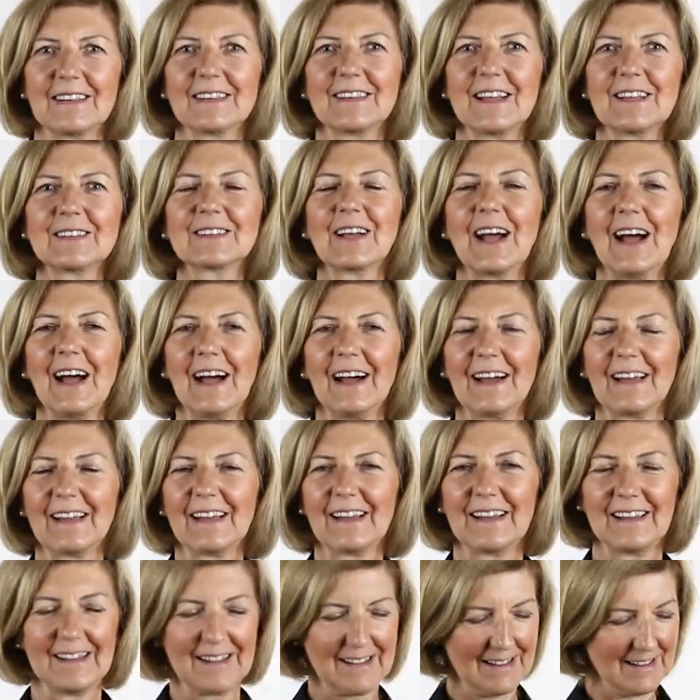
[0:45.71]
that guy,
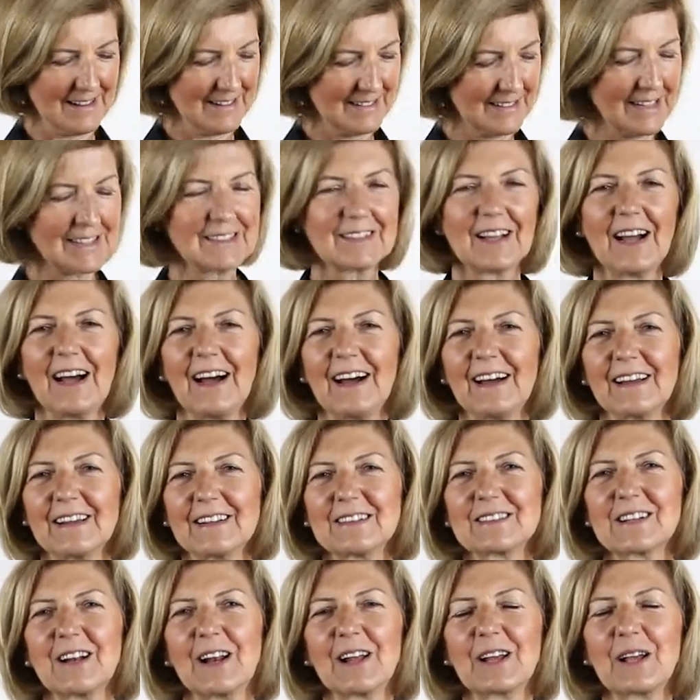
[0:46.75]
that guy,
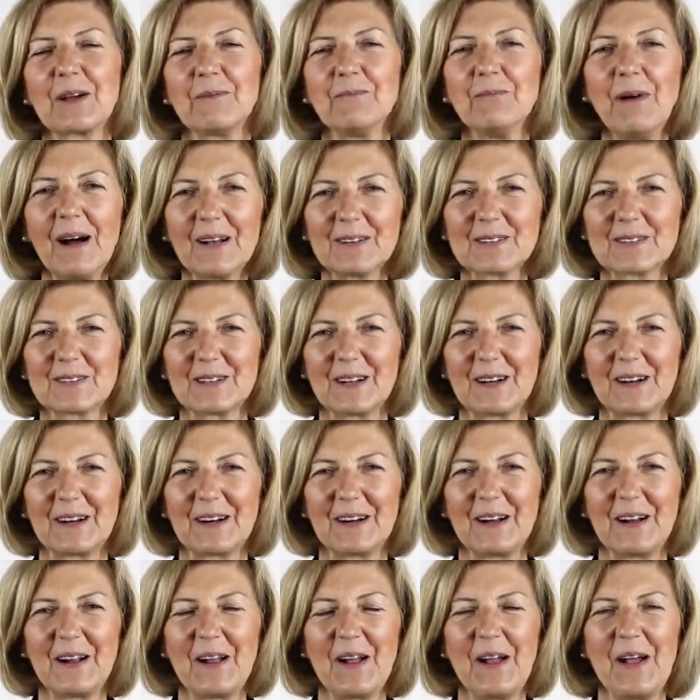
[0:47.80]
it's like a
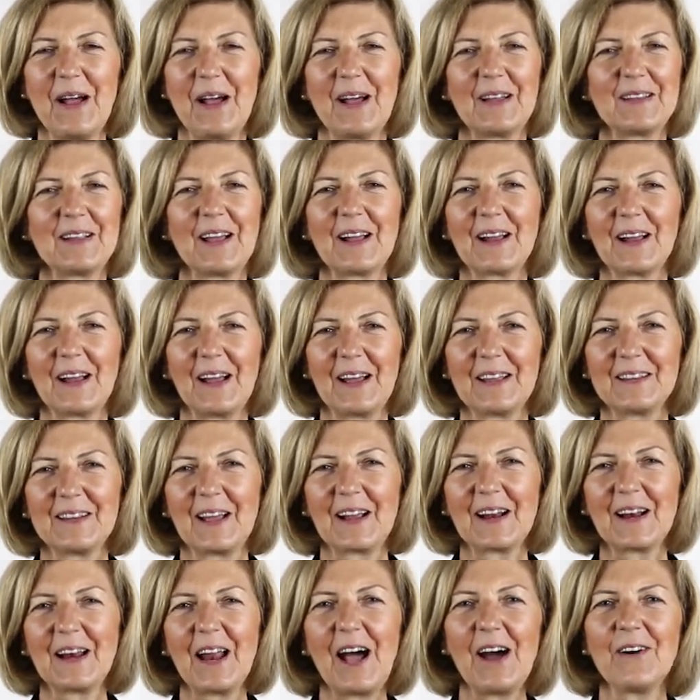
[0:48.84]
master and I and
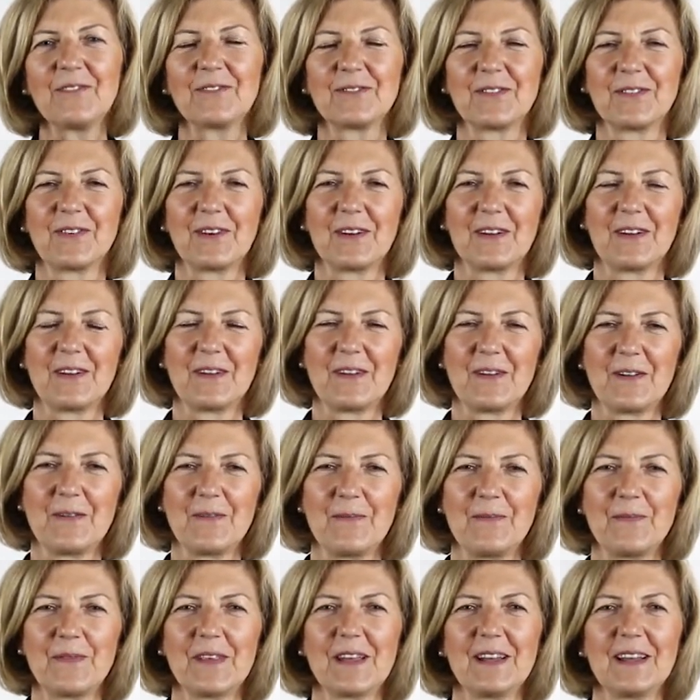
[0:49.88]
I love uh,
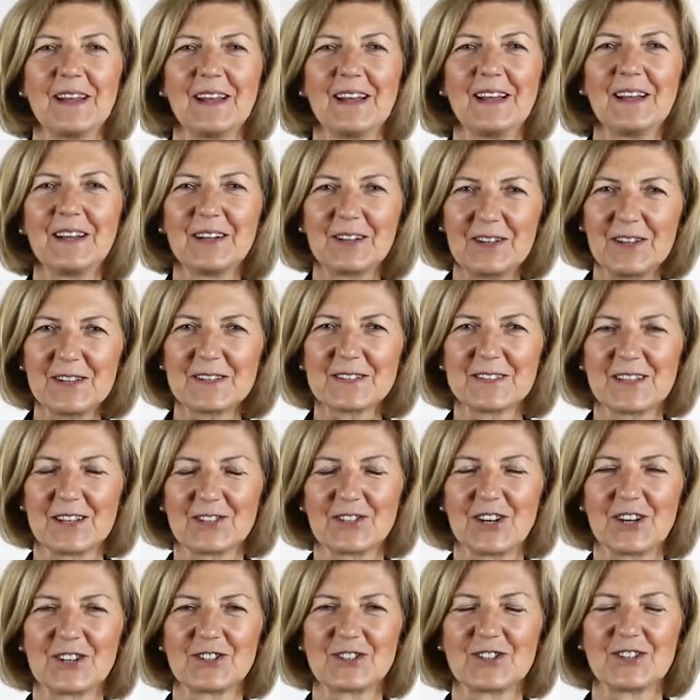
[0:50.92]
um, uh, his
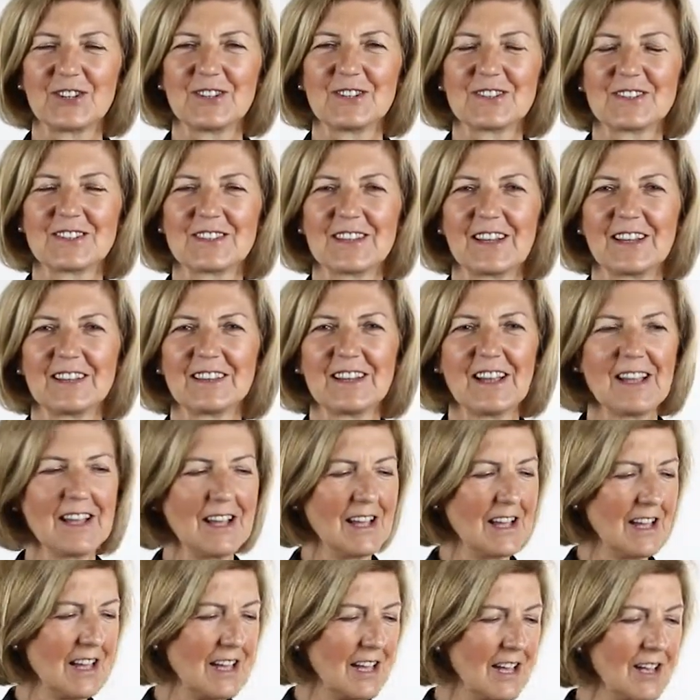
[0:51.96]
suggestions. And
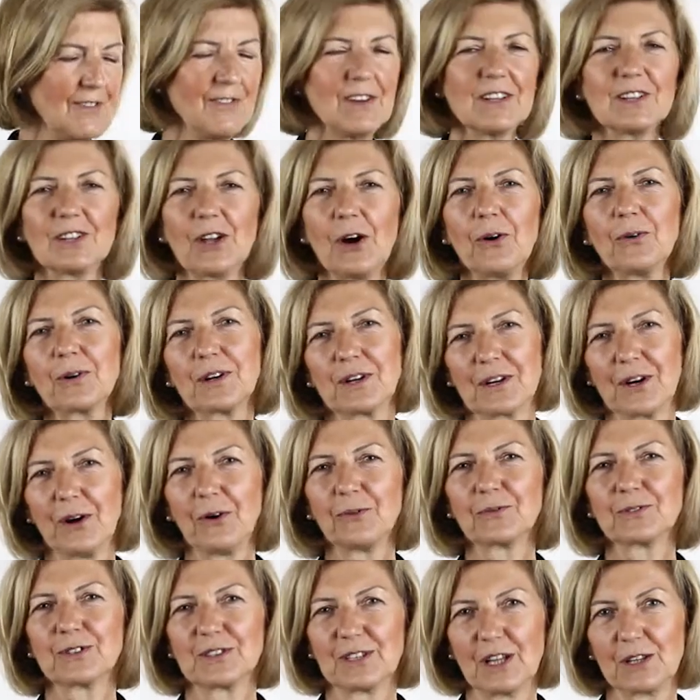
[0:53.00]
even though he
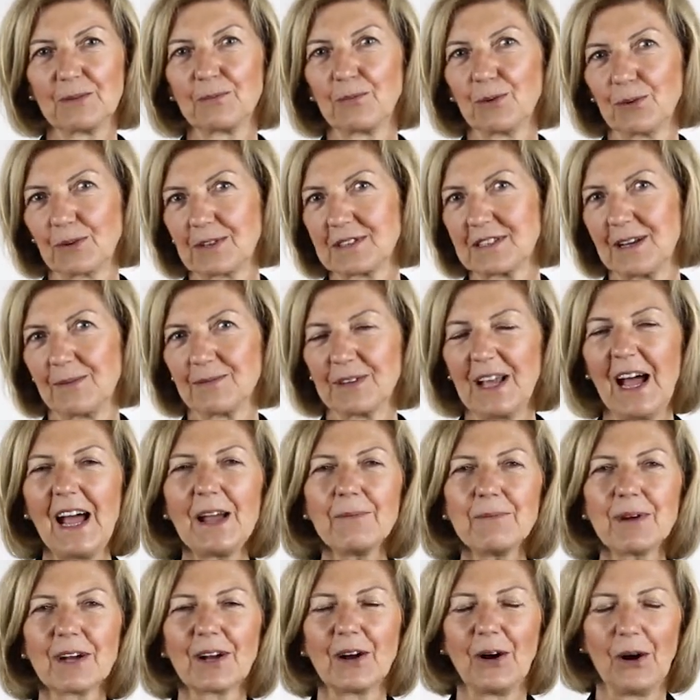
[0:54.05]
wrote that book some
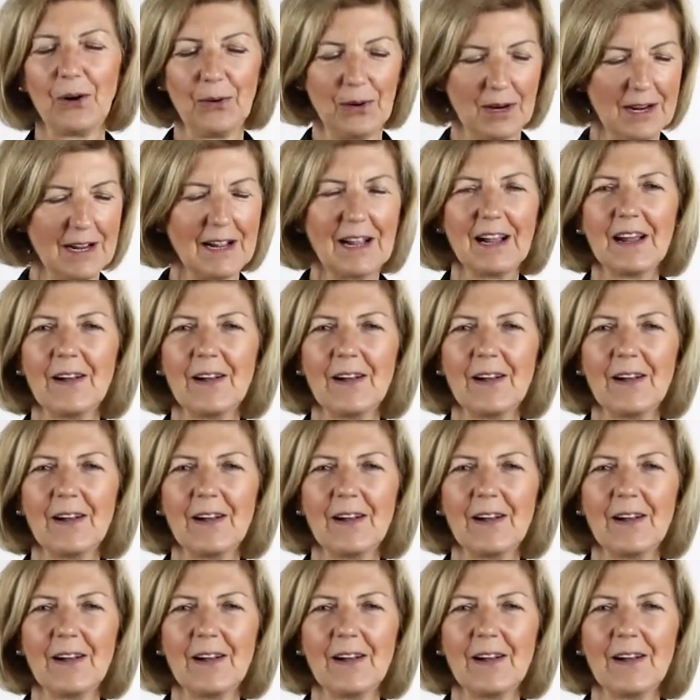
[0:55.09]
time ago,